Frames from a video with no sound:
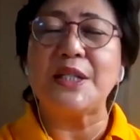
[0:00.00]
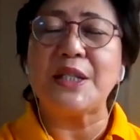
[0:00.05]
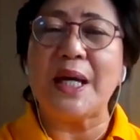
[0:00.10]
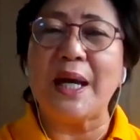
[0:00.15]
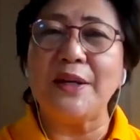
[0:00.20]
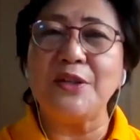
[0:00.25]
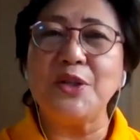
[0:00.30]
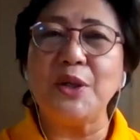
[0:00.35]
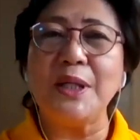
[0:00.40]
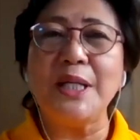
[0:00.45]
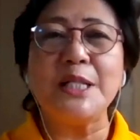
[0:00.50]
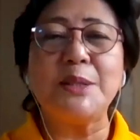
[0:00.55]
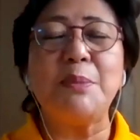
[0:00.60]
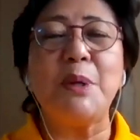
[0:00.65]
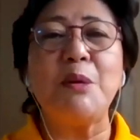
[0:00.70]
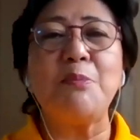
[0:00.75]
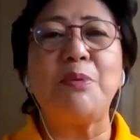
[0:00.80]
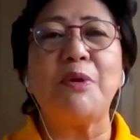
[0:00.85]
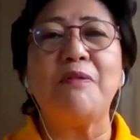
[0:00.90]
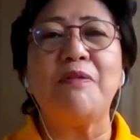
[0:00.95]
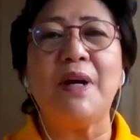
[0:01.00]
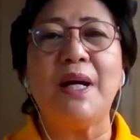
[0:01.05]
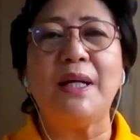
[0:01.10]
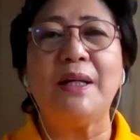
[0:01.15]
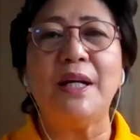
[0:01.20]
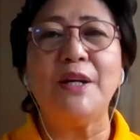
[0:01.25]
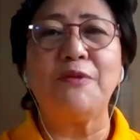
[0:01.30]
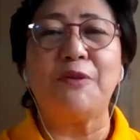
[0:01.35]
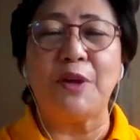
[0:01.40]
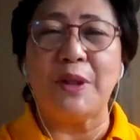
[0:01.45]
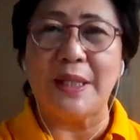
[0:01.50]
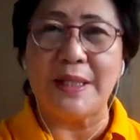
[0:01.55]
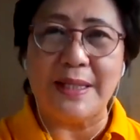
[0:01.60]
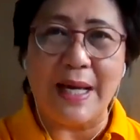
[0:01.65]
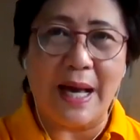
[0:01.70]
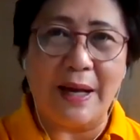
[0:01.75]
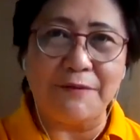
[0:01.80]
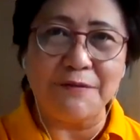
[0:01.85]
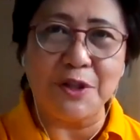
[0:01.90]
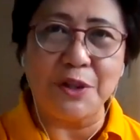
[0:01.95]
The schedule has been provided
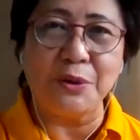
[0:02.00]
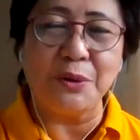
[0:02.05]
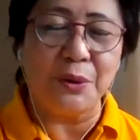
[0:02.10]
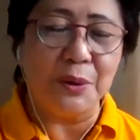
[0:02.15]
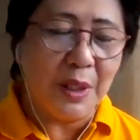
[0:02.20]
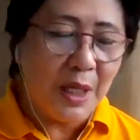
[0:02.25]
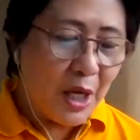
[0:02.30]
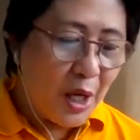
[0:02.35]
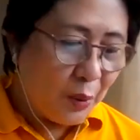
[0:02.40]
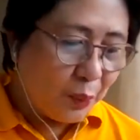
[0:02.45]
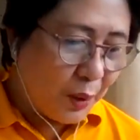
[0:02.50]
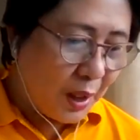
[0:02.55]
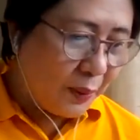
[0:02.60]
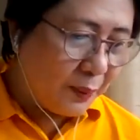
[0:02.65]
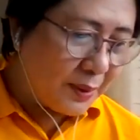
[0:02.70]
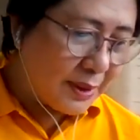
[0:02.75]
for this afternoon.